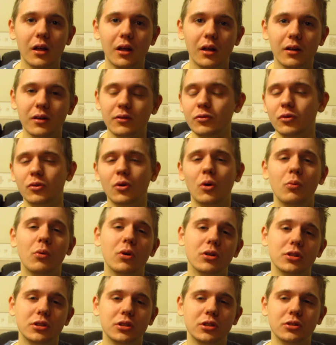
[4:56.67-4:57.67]
and if you're not
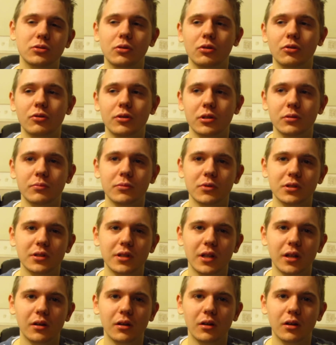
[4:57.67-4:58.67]
watching this on Christmas,
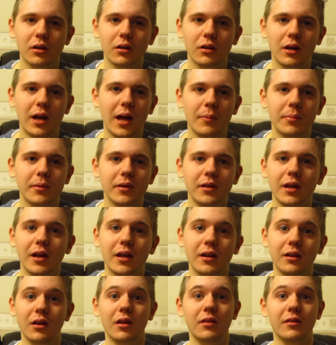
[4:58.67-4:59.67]
then uh, Happy
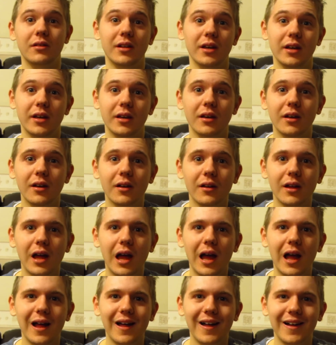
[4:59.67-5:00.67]
any other day.
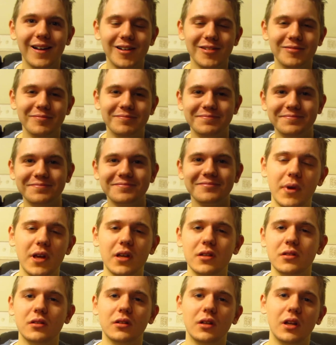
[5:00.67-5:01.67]
Um,
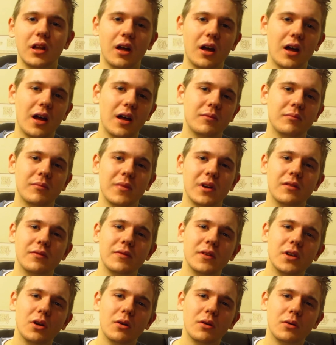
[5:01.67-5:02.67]
basically, I hadn't made a
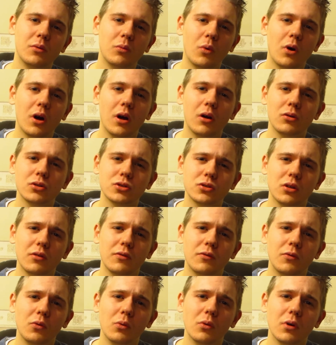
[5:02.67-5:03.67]
video in a while, so I
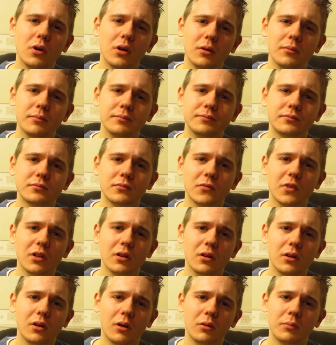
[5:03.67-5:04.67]
thought um,
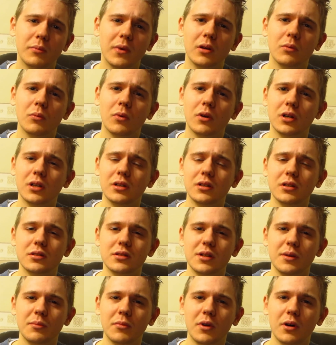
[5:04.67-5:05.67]
I'd make one in
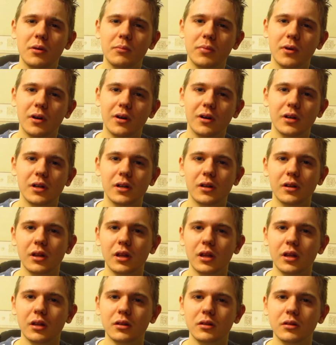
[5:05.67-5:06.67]
December, but
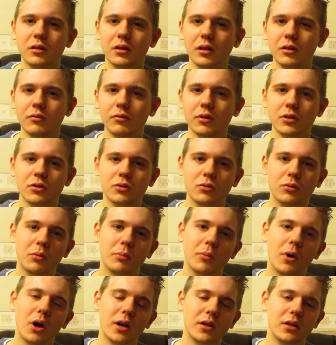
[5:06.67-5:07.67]
it, the
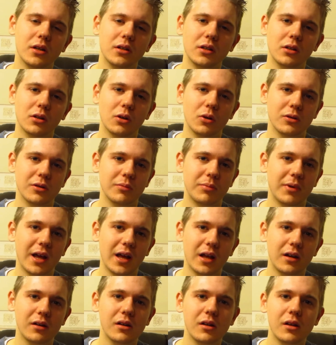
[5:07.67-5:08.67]
original idea didn't go to
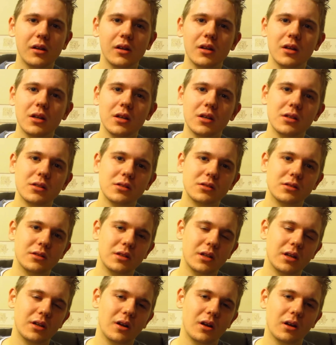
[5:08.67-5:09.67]
plan. So
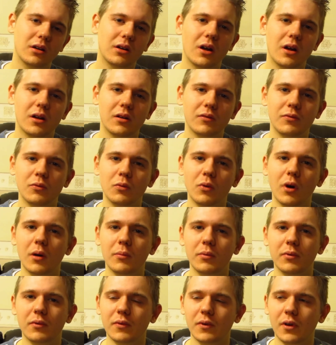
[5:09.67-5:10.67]
then I kind of thought
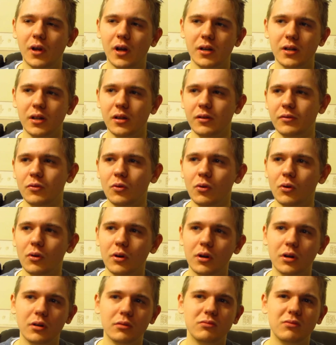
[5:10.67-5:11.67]
up with an idea
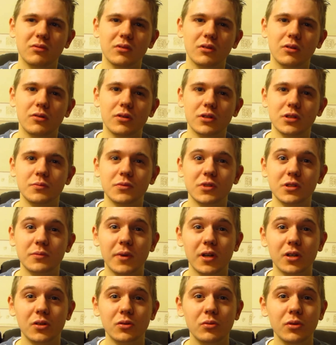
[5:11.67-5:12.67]
for a Christmas
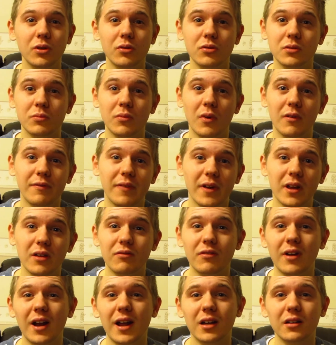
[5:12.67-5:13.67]
special using my
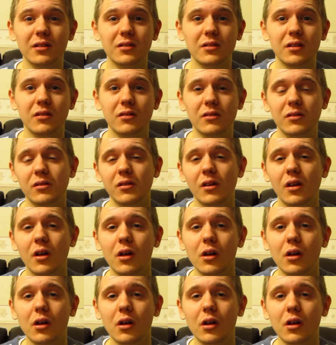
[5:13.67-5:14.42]
favourite accents,